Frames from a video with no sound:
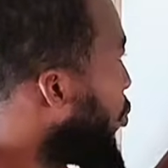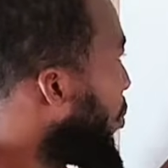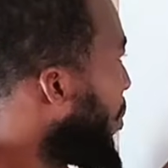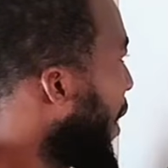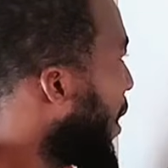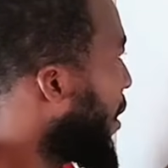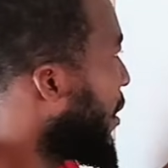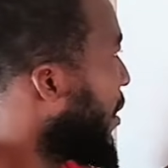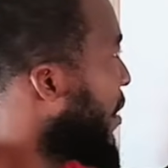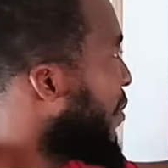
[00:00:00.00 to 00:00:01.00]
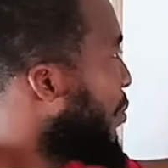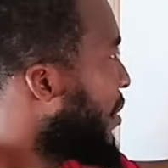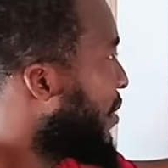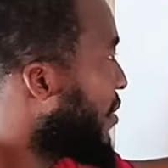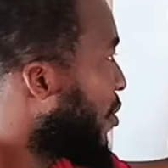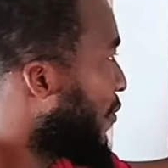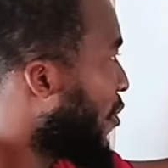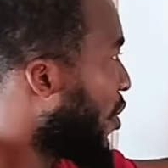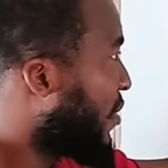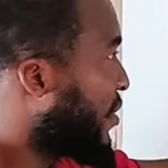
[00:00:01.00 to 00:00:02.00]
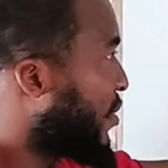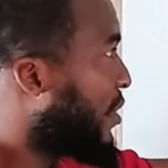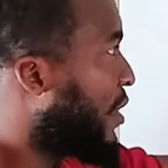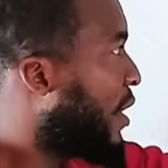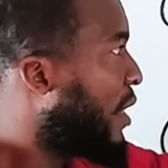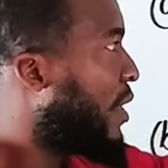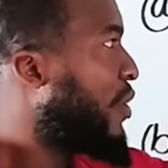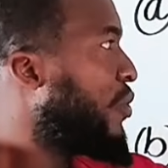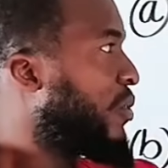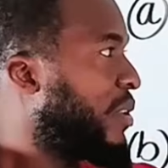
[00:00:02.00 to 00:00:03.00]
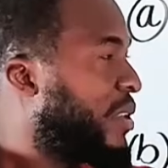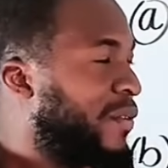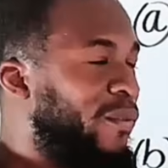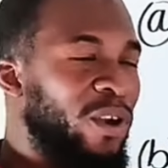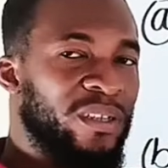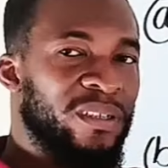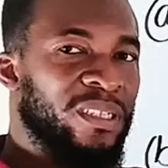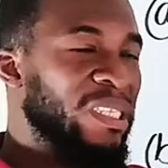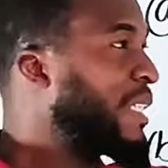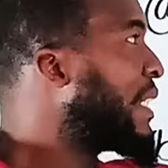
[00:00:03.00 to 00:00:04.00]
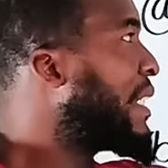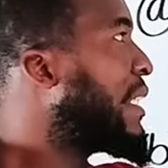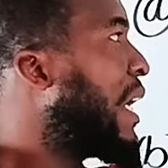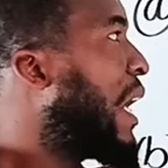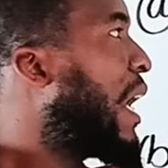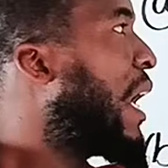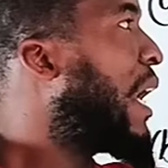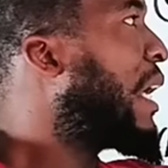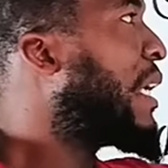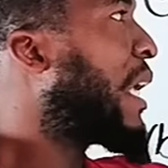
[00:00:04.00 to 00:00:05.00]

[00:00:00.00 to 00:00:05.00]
propane in the presence of oxygen to give what? Uh,